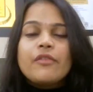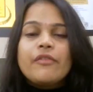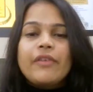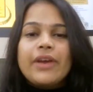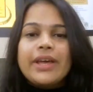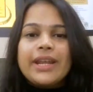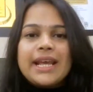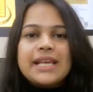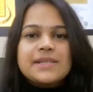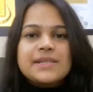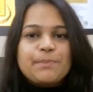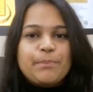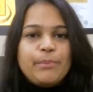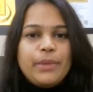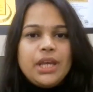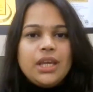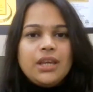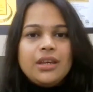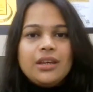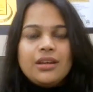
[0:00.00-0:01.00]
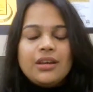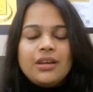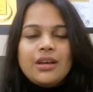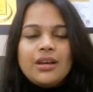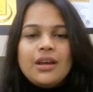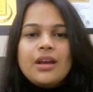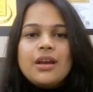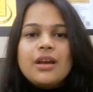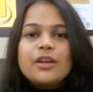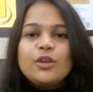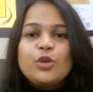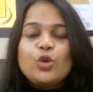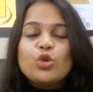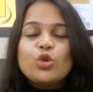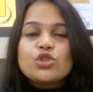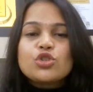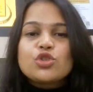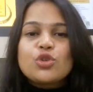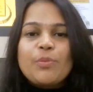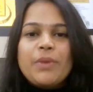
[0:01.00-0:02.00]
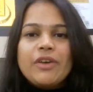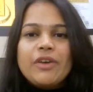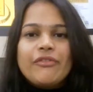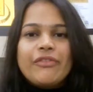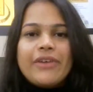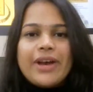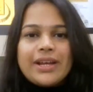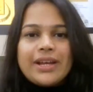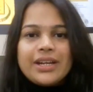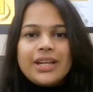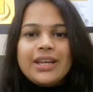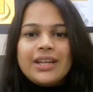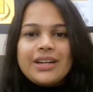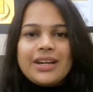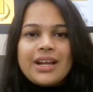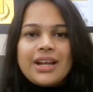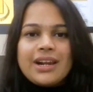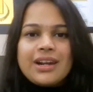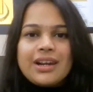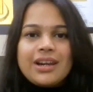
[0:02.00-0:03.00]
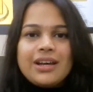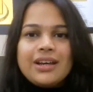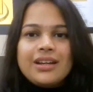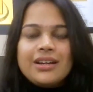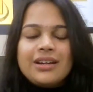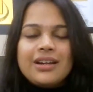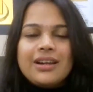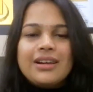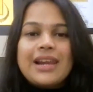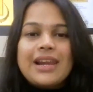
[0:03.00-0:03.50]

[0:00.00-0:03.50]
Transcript: Whereas B used to be very irregular,